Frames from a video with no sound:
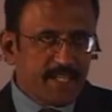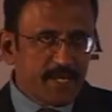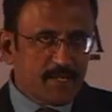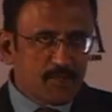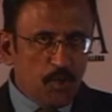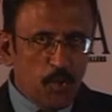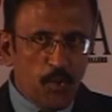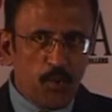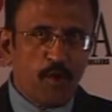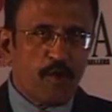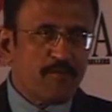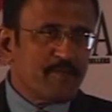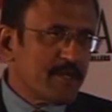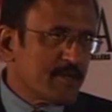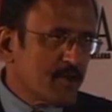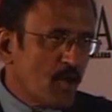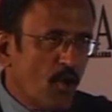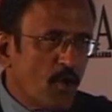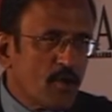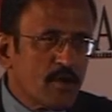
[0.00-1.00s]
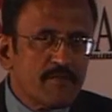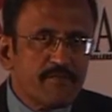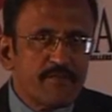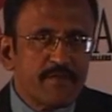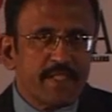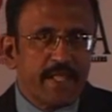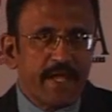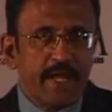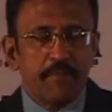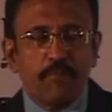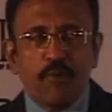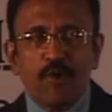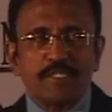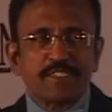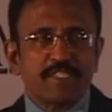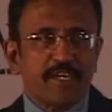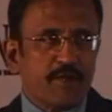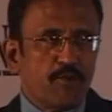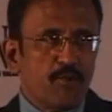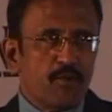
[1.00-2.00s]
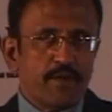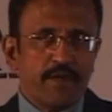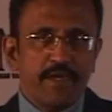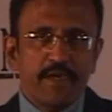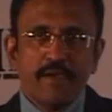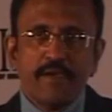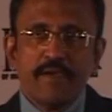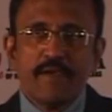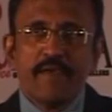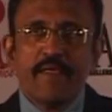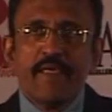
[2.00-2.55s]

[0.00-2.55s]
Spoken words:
the tone of the talk with endpoint security,